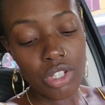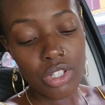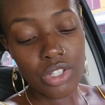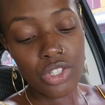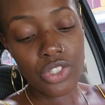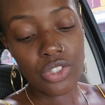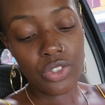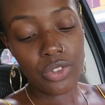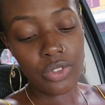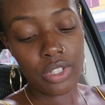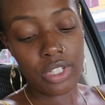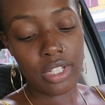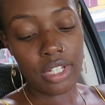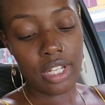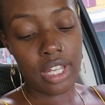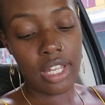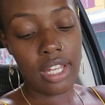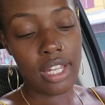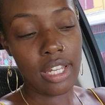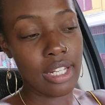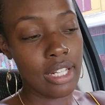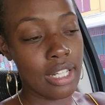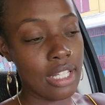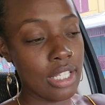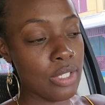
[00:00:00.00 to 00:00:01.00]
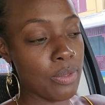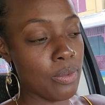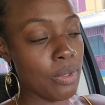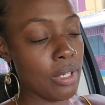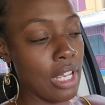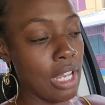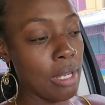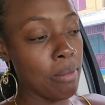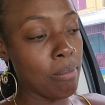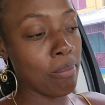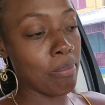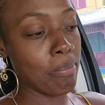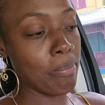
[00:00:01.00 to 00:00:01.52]
So yeah, that's what
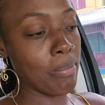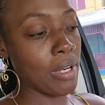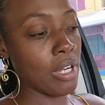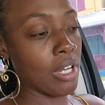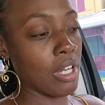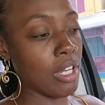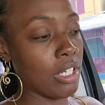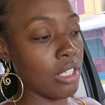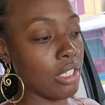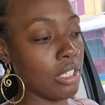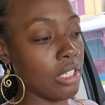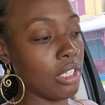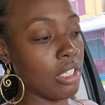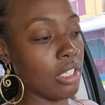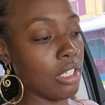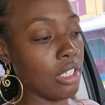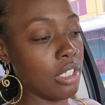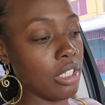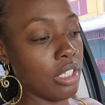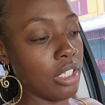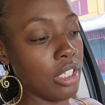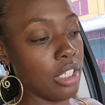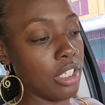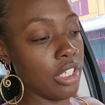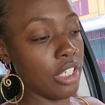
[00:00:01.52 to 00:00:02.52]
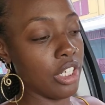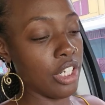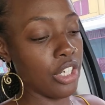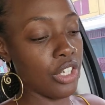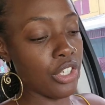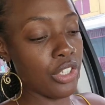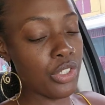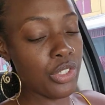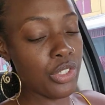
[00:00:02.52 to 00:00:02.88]
I bought in here